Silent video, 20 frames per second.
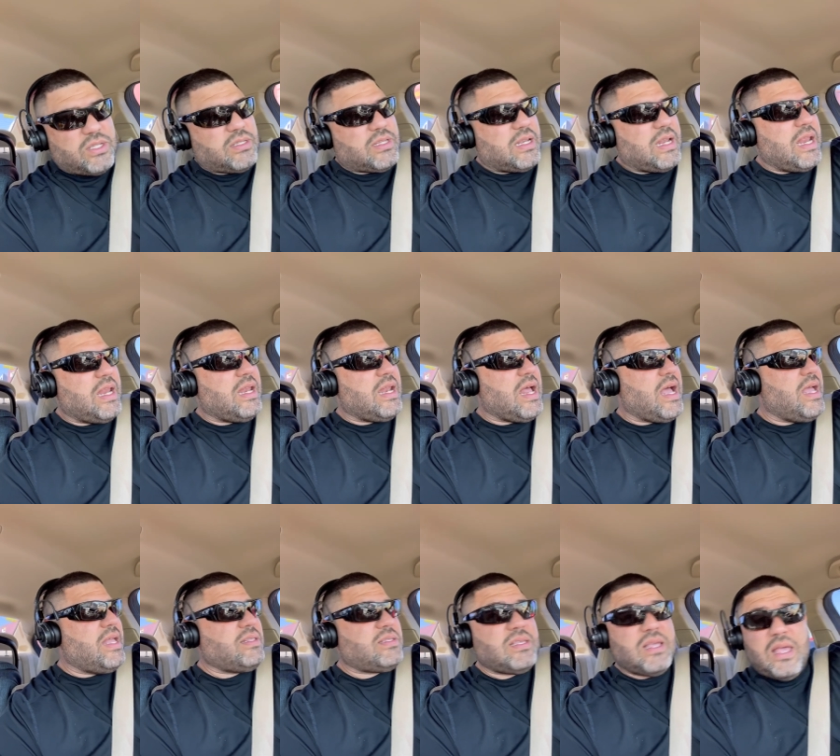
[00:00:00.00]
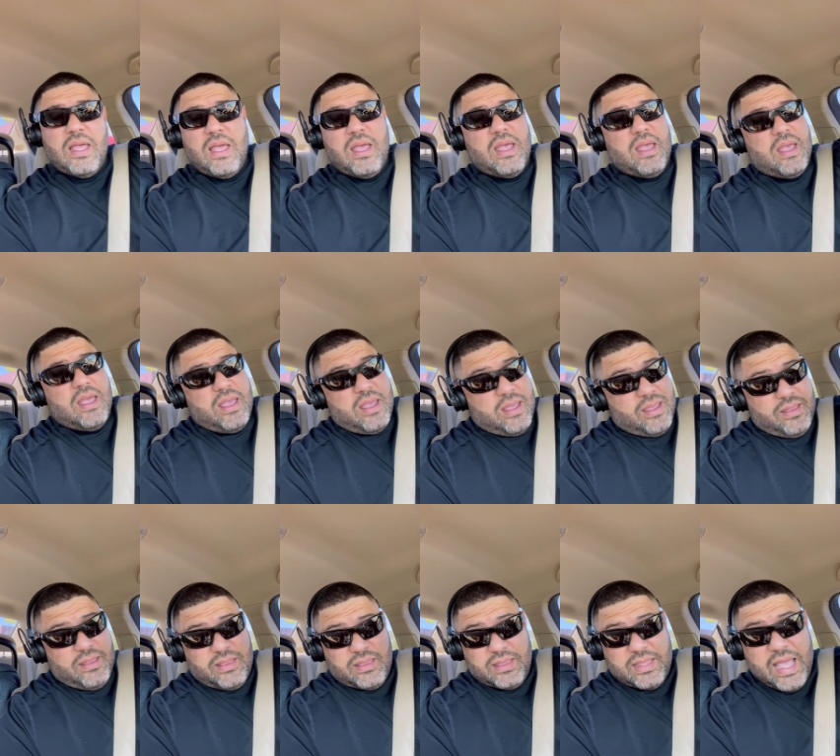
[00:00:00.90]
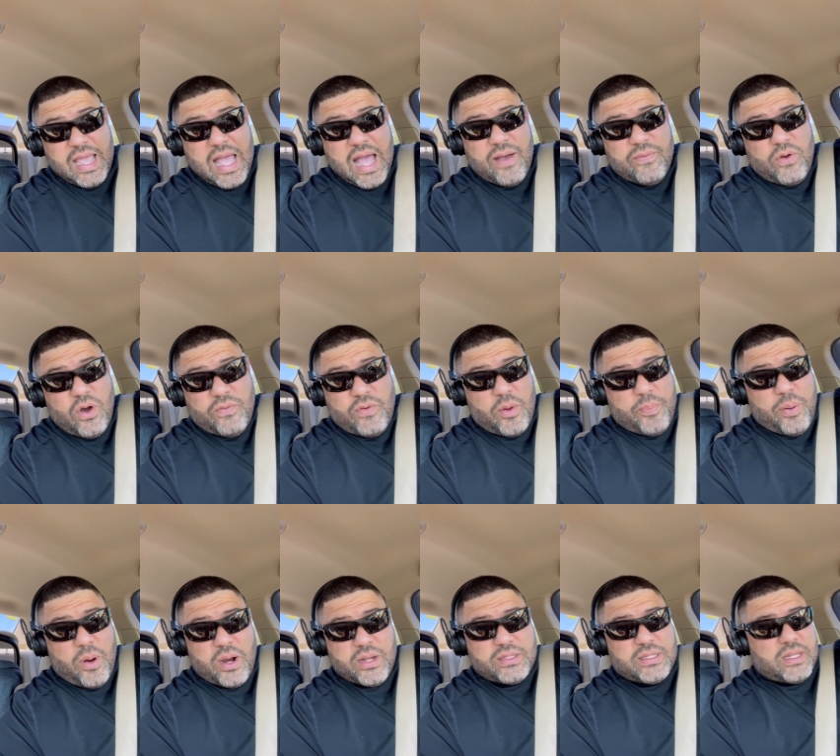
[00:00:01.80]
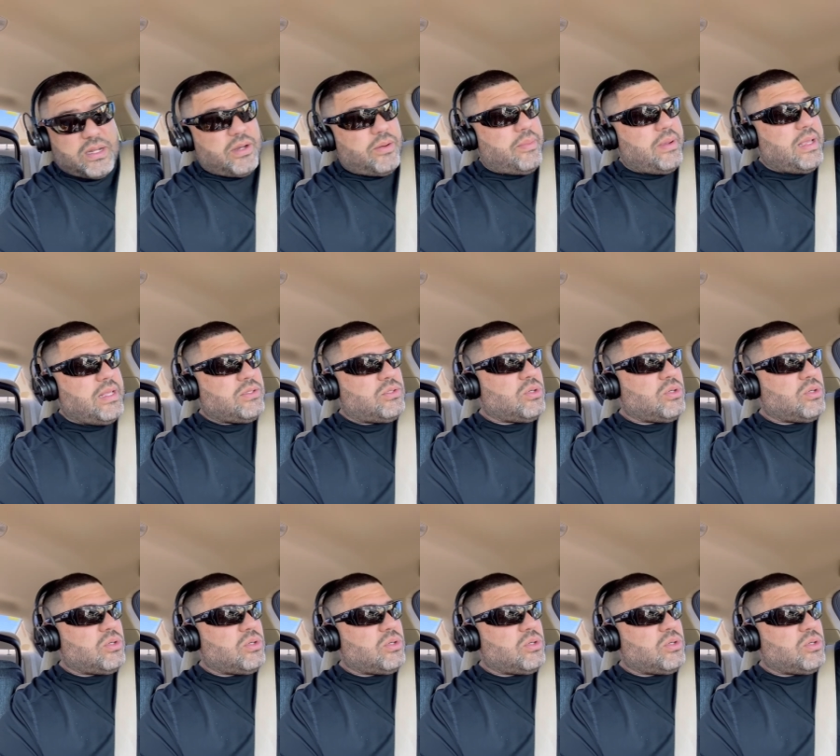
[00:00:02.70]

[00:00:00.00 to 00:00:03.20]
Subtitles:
the 99s, they got Volvo parts in there, man.